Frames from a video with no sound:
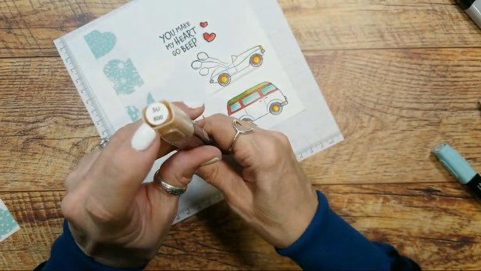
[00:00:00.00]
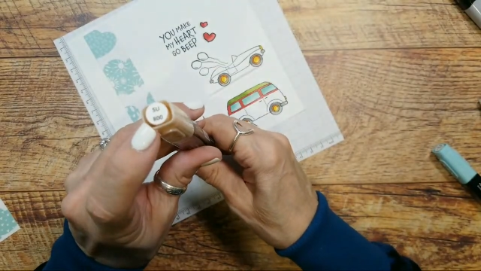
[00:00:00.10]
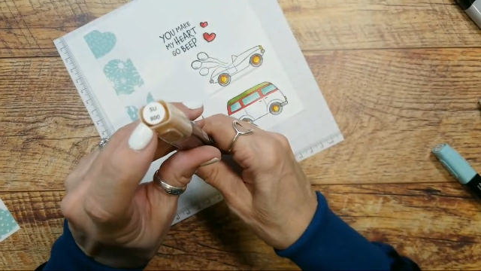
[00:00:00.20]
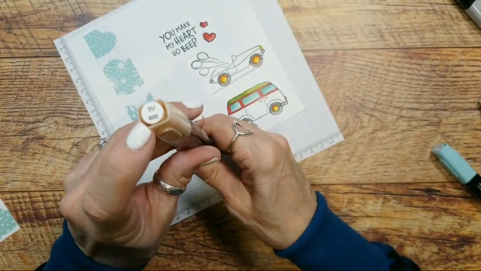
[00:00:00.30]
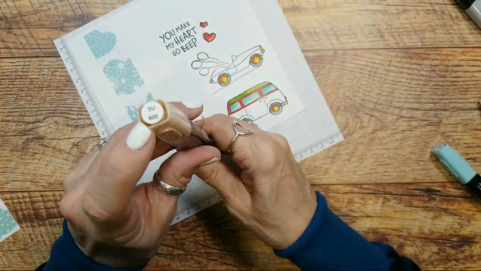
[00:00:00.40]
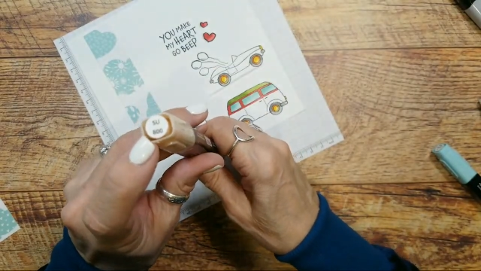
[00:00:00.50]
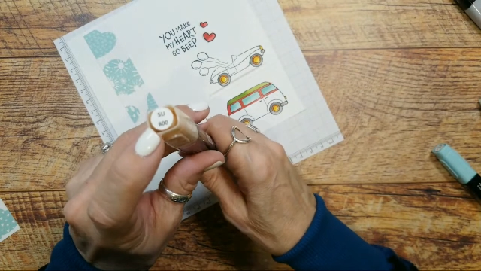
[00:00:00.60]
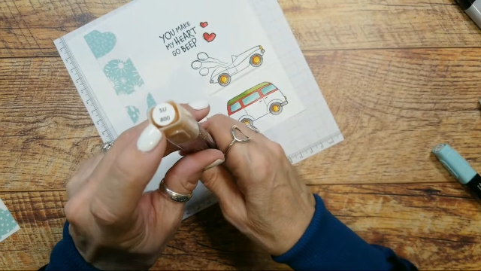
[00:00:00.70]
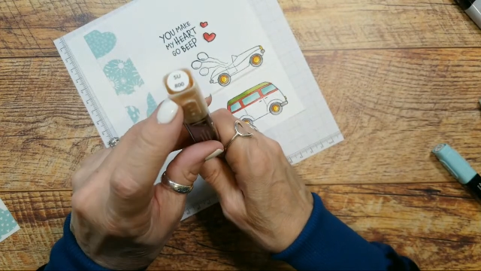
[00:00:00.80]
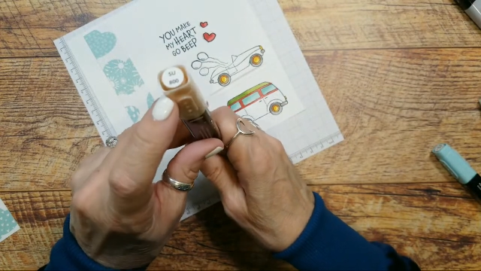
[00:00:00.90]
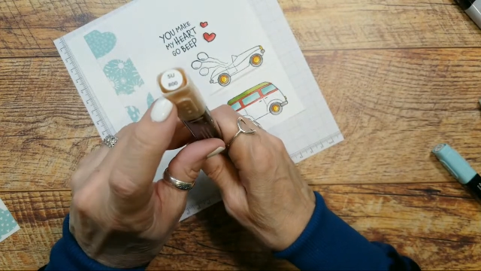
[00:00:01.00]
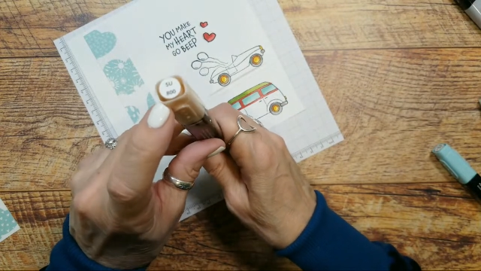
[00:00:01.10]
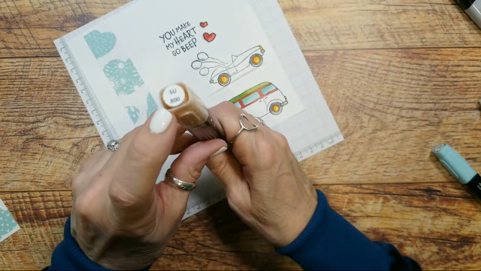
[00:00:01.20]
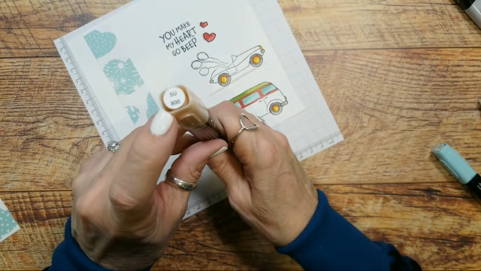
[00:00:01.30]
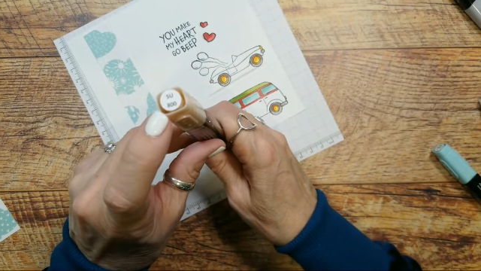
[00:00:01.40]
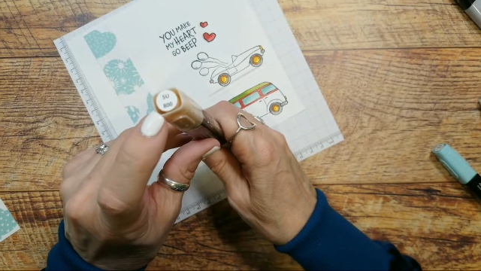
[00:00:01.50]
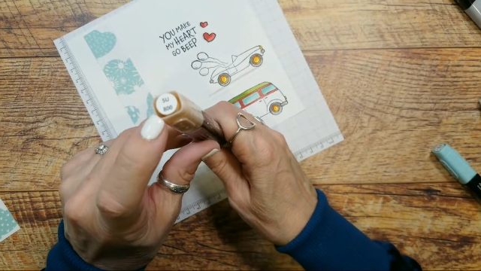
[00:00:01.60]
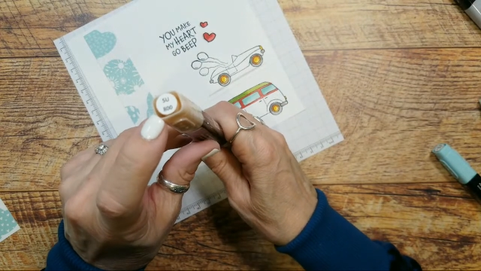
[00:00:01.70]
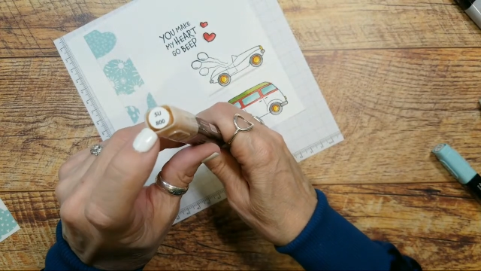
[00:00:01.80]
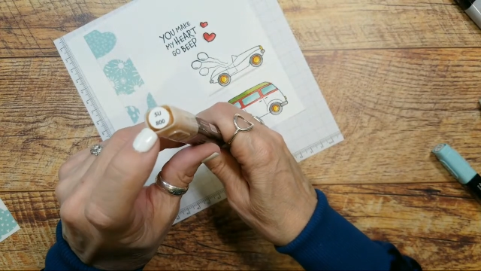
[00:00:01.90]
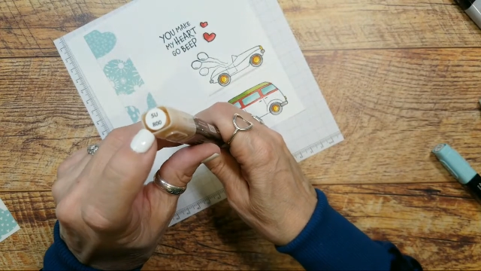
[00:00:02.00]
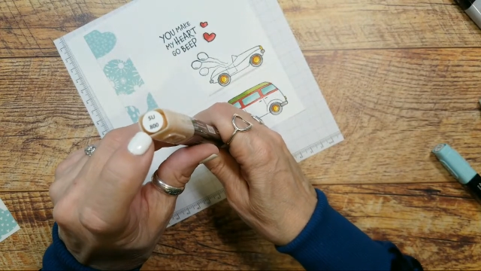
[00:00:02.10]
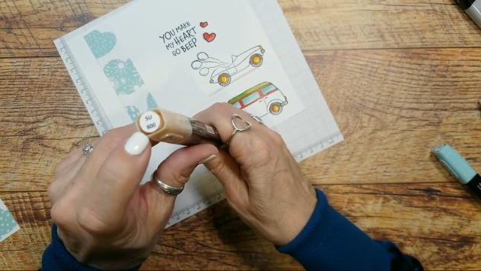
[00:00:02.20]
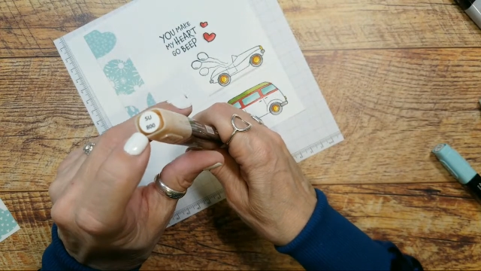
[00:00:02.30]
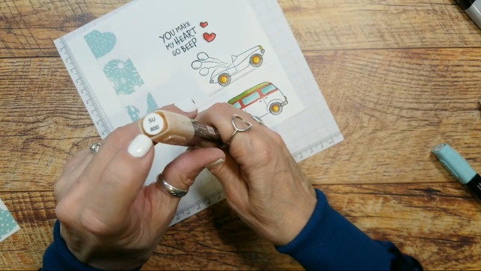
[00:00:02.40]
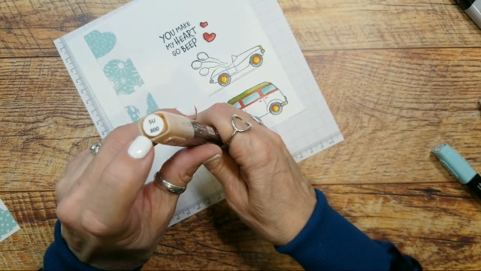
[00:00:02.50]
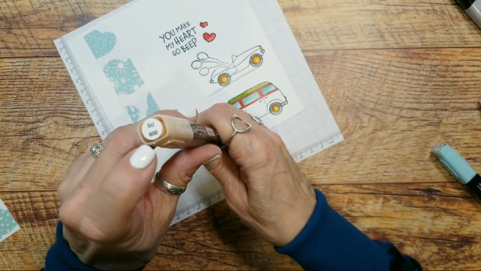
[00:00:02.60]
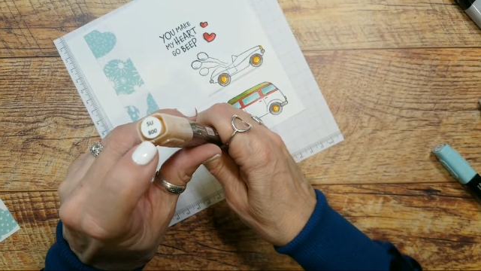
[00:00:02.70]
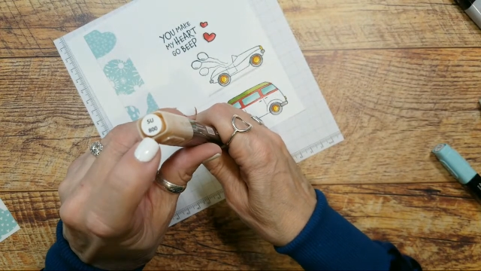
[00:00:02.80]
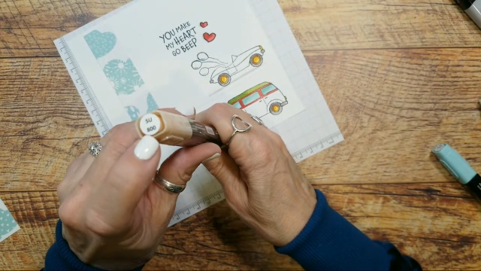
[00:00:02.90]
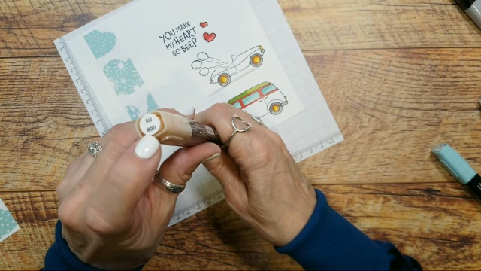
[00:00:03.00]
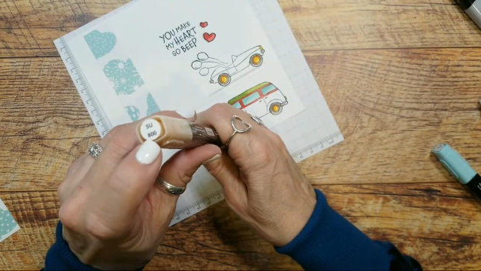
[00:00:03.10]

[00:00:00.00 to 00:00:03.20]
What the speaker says: [unreadable: no face in view]